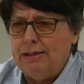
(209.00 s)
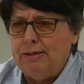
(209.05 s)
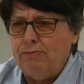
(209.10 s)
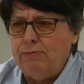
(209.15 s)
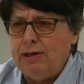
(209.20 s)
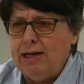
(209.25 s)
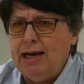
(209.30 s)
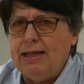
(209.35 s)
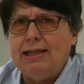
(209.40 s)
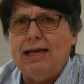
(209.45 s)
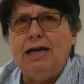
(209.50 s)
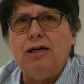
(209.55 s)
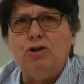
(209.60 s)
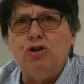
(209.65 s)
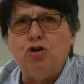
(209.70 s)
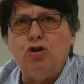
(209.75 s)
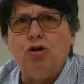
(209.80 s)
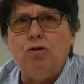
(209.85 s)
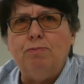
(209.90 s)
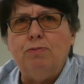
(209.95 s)
We got a lot of
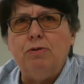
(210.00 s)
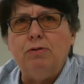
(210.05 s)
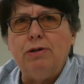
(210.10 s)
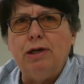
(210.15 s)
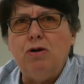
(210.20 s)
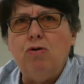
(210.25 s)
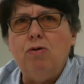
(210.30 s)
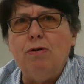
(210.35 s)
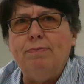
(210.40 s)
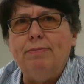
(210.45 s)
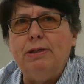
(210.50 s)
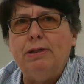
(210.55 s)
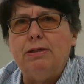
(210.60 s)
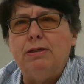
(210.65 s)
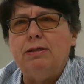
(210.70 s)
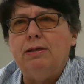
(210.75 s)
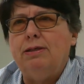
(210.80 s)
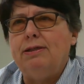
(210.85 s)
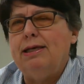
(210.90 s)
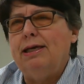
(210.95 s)
durable
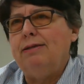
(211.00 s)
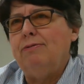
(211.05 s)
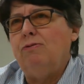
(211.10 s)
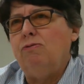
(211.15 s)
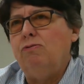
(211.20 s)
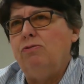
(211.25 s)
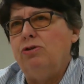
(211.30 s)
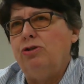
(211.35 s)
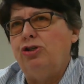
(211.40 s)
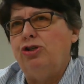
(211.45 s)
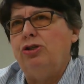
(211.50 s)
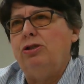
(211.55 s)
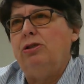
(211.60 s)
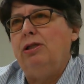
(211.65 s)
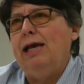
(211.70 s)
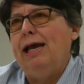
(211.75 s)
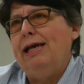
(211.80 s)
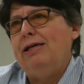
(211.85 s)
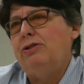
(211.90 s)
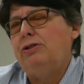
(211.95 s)
equipment that should
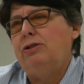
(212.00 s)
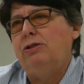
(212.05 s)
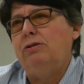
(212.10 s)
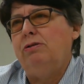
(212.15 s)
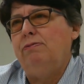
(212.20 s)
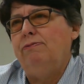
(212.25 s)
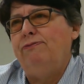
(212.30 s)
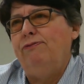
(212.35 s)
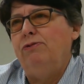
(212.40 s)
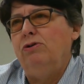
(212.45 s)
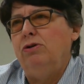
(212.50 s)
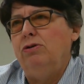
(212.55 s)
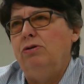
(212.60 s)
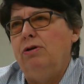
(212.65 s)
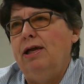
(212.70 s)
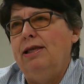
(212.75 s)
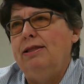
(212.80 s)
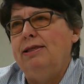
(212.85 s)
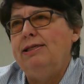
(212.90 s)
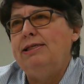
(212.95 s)
last
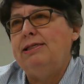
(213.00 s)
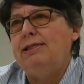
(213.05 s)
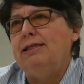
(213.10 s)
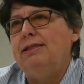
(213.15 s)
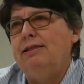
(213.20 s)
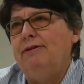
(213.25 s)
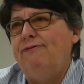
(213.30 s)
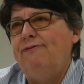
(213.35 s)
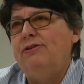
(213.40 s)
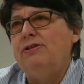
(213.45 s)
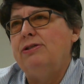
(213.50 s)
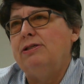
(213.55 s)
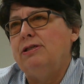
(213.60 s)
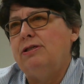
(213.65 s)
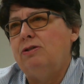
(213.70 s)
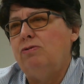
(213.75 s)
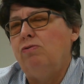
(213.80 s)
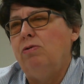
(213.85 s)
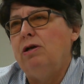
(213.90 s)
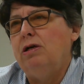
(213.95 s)
for, at least in the
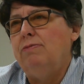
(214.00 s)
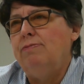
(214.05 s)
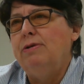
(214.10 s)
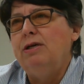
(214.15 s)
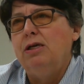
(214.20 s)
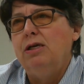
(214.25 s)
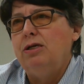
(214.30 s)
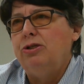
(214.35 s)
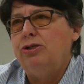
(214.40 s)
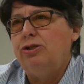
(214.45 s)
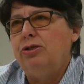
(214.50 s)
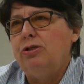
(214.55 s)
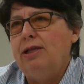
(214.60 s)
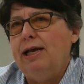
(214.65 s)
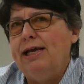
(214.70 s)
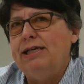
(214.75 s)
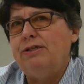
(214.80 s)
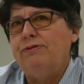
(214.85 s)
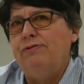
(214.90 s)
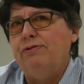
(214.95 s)
physics realm, should
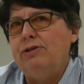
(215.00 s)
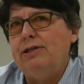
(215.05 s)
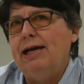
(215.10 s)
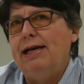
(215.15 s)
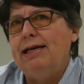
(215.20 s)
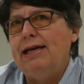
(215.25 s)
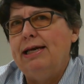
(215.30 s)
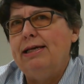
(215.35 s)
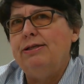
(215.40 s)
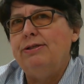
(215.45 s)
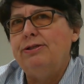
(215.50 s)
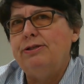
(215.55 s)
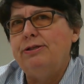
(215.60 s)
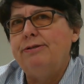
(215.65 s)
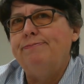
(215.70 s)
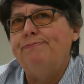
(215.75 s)
last for decades.